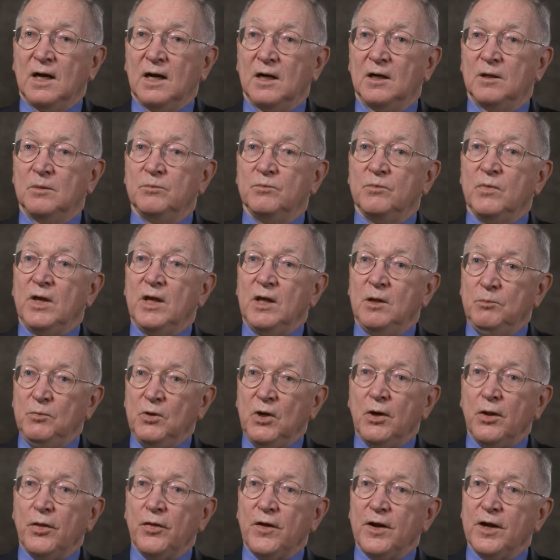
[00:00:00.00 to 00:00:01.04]
Um,
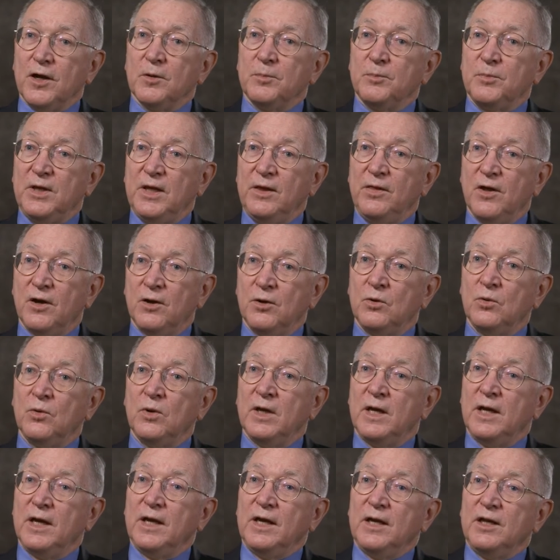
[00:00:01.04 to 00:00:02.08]
immunotherapy, though,
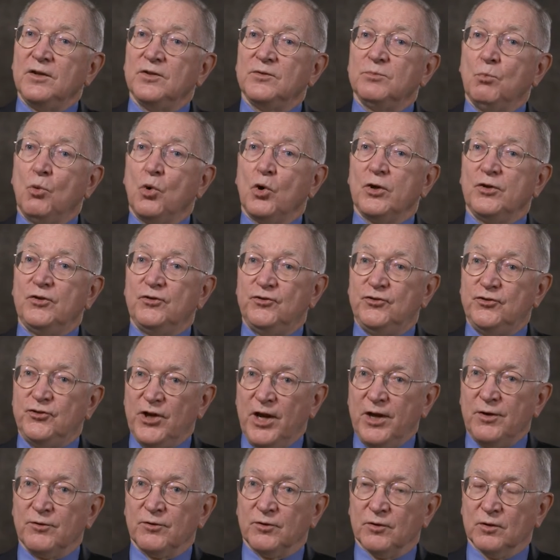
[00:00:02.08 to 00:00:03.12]
is more
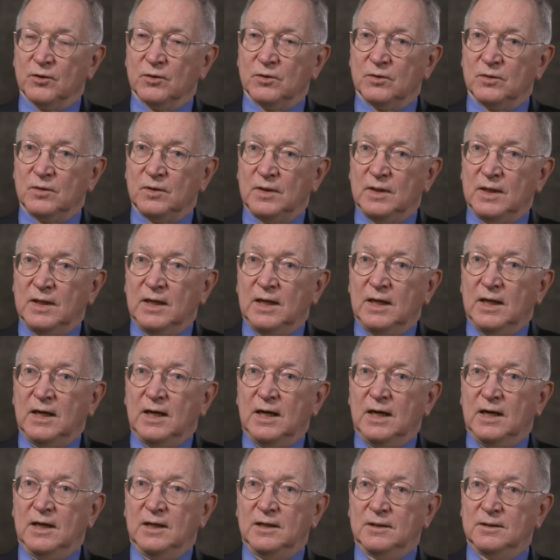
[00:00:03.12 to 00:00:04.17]
general.
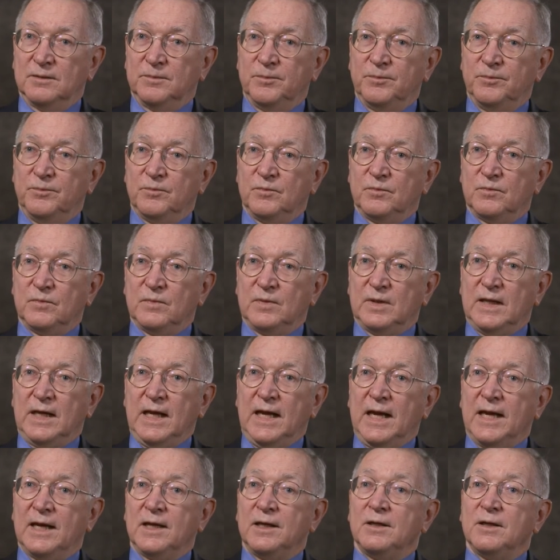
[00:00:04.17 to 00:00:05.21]
Um,
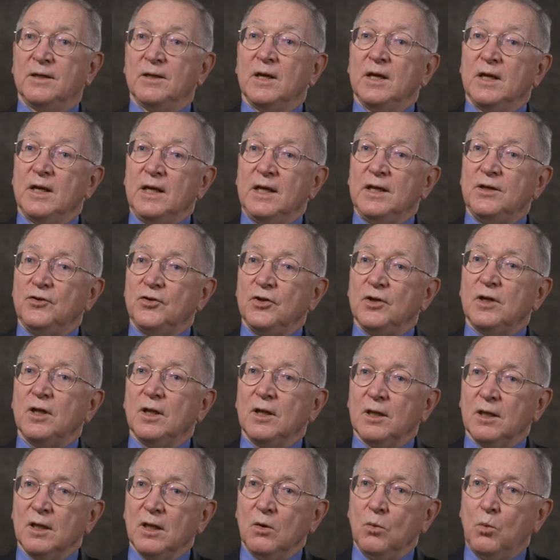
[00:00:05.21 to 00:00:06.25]
and it took a
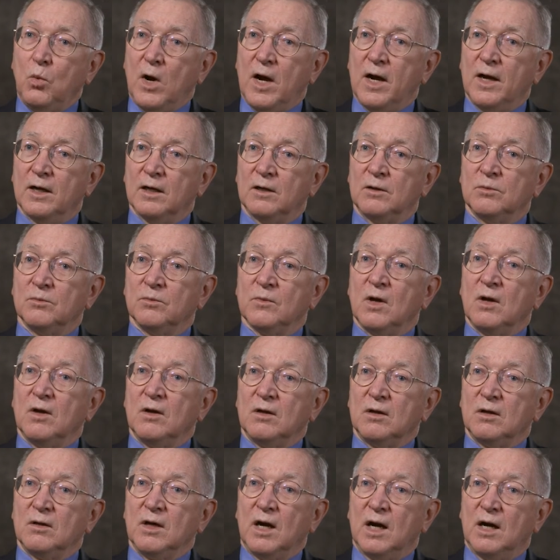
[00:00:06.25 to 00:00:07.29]
little while
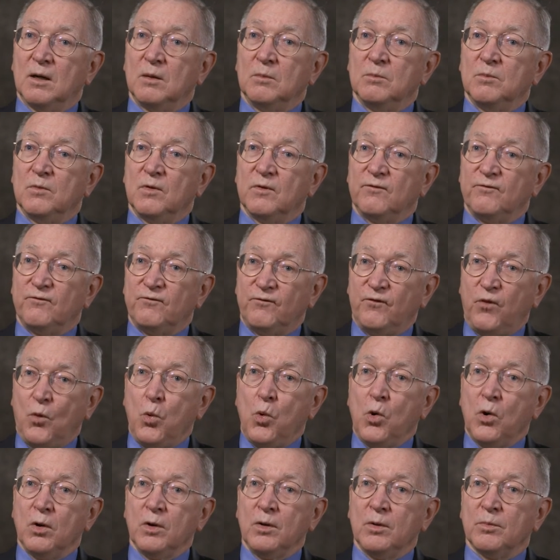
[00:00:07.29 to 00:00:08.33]
um,
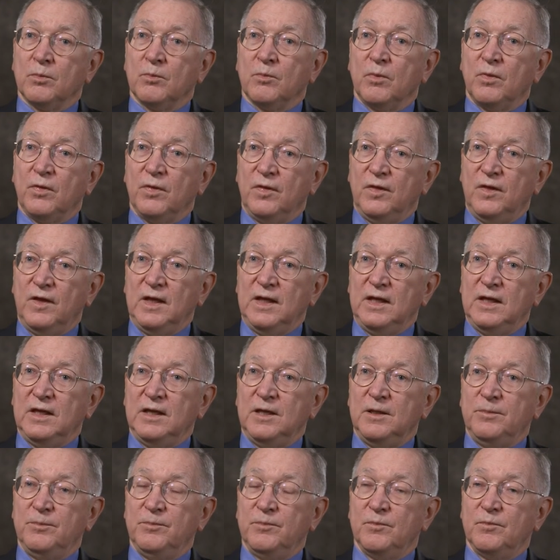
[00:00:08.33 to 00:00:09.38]
for
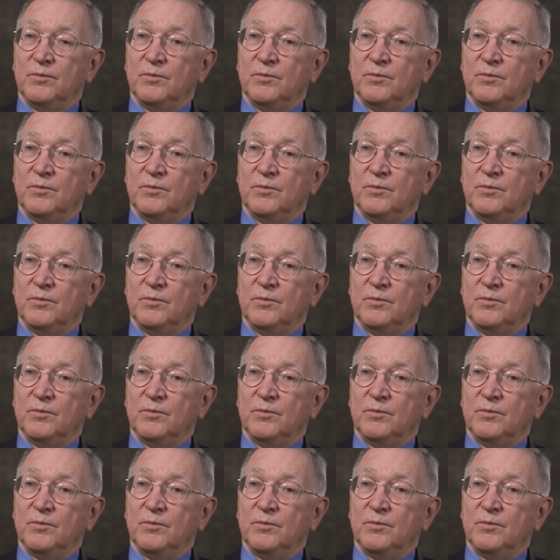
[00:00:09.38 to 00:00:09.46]
the